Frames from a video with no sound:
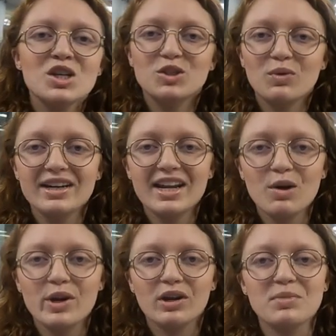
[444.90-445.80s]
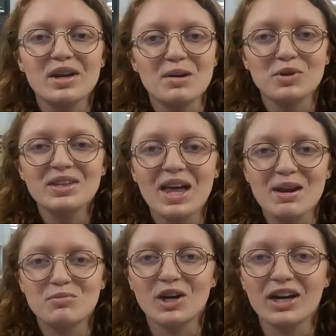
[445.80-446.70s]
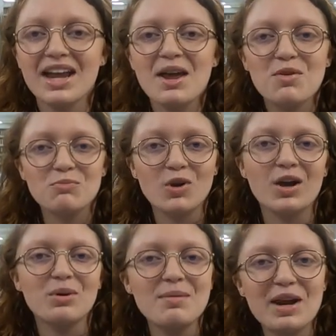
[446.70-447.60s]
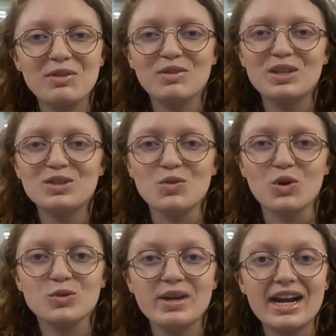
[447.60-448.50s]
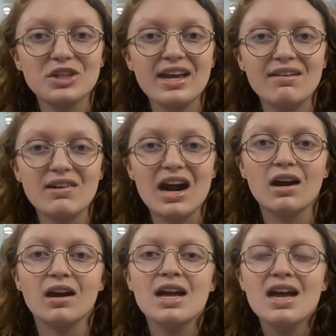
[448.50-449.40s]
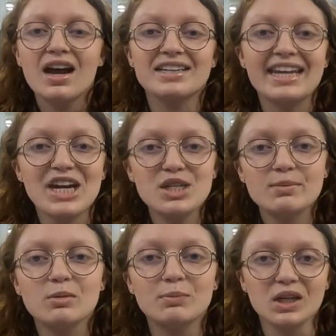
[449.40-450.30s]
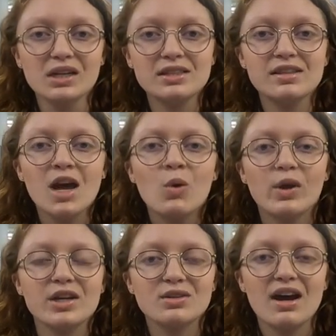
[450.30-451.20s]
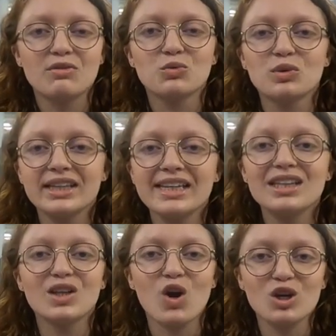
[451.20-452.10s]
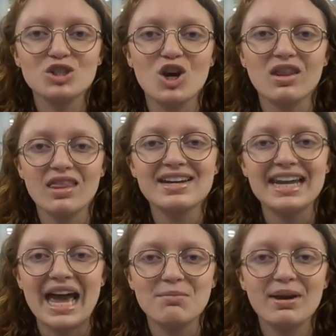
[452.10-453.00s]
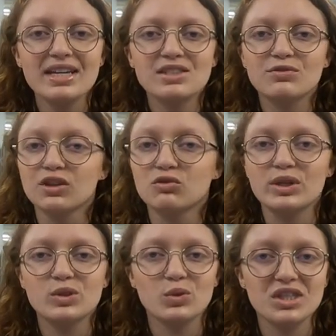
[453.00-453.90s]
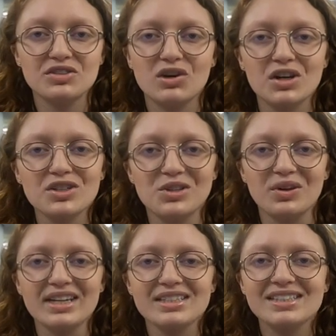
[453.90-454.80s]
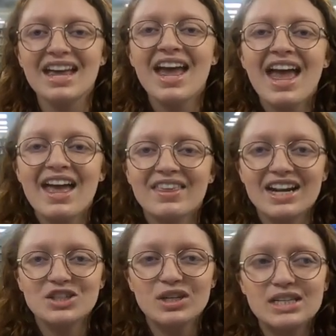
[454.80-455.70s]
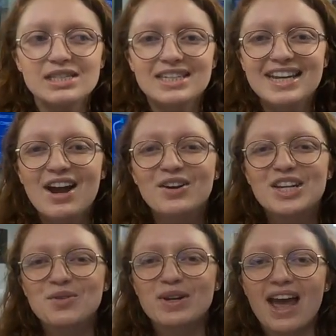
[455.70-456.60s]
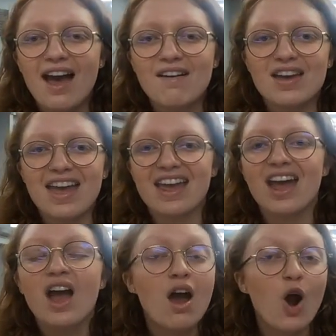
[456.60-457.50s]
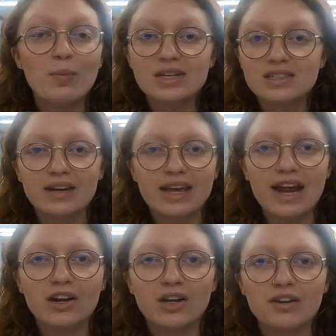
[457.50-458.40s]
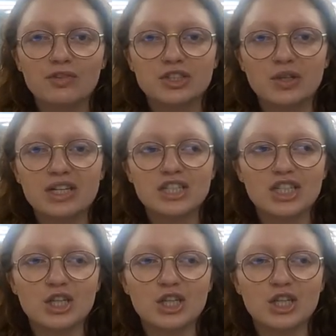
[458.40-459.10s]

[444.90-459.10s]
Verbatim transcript: So right now we are in Montgomery Library. Uh, right back through these doors, we actually have our uh, tangible books. We also have a really large online database full of resources for our students. And then as you can see out here, we have a open study area for students